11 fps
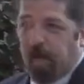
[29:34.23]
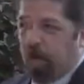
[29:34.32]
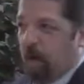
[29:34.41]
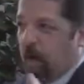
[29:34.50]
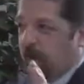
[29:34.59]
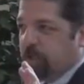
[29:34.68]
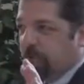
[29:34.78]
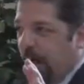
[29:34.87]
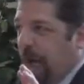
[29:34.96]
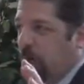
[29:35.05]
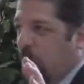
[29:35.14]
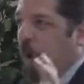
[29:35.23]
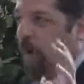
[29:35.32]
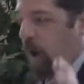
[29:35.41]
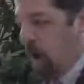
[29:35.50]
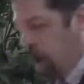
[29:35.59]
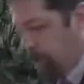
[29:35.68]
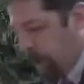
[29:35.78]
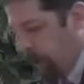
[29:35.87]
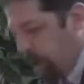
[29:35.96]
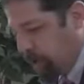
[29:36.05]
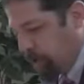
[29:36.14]
Right? It's not known at all
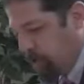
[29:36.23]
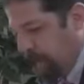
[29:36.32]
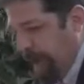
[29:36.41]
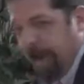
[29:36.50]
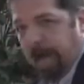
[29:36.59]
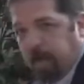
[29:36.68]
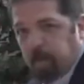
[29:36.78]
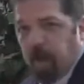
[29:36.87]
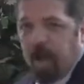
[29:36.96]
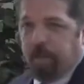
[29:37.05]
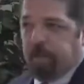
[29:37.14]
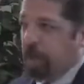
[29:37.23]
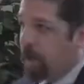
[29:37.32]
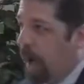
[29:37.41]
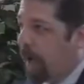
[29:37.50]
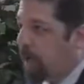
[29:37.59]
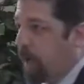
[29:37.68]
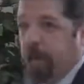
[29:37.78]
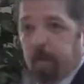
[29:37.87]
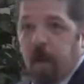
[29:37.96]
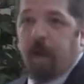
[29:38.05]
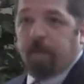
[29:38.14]
prior to that. Abraham,
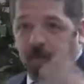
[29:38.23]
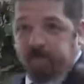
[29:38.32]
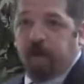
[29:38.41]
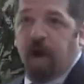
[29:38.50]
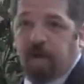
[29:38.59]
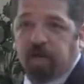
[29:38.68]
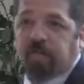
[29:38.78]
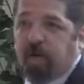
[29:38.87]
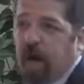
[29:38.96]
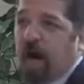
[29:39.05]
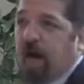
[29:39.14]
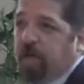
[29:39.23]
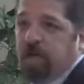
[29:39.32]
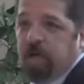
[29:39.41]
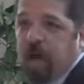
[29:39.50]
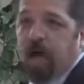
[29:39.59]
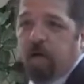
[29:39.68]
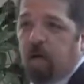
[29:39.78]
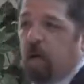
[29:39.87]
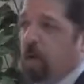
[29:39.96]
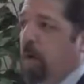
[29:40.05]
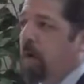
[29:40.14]
the friend of God, did not
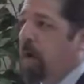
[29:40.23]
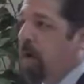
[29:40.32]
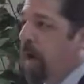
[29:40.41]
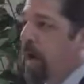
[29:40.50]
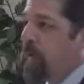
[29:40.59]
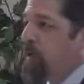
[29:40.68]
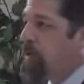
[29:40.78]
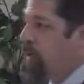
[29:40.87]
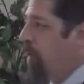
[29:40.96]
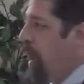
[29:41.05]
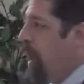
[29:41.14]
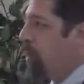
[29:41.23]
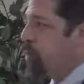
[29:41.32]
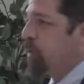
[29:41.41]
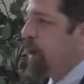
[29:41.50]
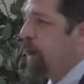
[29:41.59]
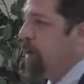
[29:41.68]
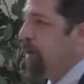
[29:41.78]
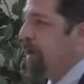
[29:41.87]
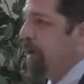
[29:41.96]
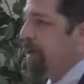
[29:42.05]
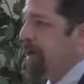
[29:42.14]
know that God is triune.
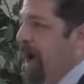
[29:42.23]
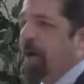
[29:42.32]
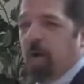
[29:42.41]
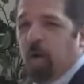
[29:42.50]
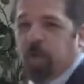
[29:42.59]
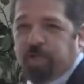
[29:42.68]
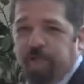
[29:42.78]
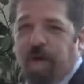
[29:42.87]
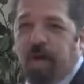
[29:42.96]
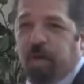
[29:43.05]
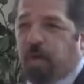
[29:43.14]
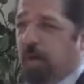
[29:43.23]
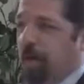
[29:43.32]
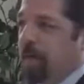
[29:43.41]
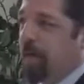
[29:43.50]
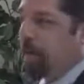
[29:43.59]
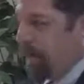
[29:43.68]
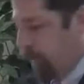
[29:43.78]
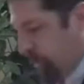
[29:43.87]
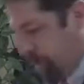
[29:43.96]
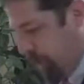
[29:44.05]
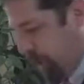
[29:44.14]
He did not know the Son
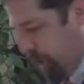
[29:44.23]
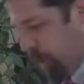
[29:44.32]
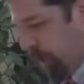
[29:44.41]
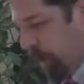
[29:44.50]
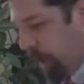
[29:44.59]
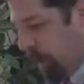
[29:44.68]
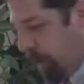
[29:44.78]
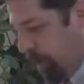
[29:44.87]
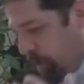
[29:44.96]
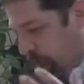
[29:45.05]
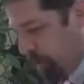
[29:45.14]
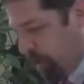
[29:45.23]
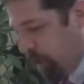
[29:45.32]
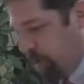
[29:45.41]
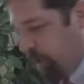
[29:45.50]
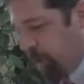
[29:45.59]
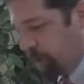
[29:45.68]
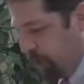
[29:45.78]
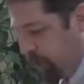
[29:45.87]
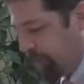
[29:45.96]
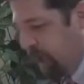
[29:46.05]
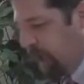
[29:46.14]
or Him as a distinct
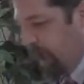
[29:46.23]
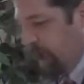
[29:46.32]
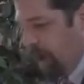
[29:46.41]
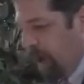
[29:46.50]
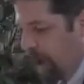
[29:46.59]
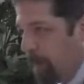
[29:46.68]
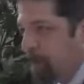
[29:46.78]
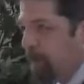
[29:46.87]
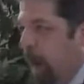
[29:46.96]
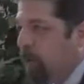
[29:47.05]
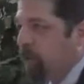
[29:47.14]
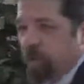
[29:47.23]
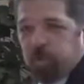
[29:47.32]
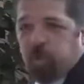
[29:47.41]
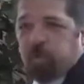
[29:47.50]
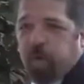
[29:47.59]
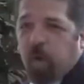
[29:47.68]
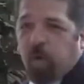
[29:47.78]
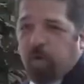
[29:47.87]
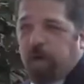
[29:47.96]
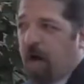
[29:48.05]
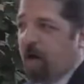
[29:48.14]
person. Moses, who spoke
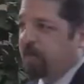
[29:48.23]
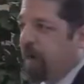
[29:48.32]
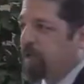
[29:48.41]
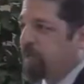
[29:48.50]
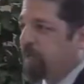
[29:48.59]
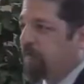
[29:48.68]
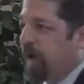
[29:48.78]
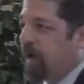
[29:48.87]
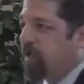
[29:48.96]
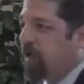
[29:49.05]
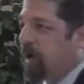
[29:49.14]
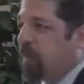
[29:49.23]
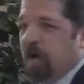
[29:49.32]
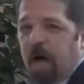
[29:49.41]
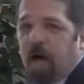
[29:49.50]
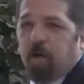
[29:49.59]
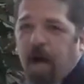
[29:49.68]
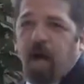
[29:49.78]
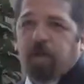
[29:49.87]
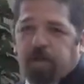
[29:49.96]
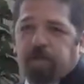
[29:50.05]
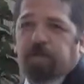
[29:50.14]
with God face to face, never got
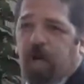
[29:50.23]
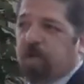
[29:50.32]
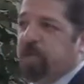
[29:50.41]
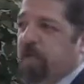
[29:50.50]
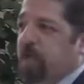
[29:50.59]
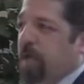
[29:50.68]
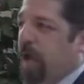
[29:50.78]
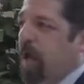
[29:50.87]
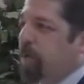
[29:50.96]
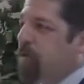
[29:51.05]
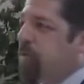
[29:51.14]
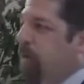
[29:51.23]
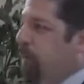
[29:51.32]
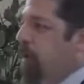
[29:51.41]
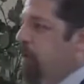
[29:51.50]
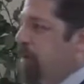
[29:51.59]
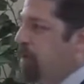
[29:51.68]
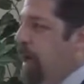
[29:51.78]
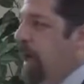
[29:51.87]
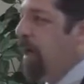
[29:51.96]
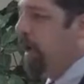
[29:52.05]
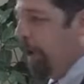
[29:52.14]
around to discussing that God was three persons.
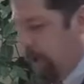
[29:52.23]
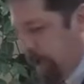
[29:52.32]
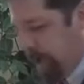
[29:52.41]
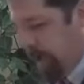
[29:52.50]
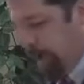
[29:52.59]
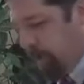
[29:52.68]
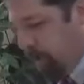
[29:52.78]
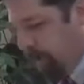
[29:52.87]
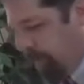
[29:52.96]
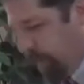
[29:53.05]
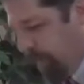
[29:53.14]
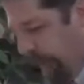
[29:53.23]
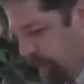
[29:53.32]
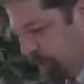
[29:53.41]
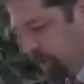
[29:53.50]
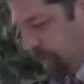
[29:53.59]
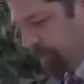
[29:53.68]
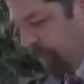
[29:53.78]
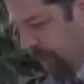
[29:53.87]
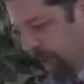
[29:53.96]
God never revealed that to him.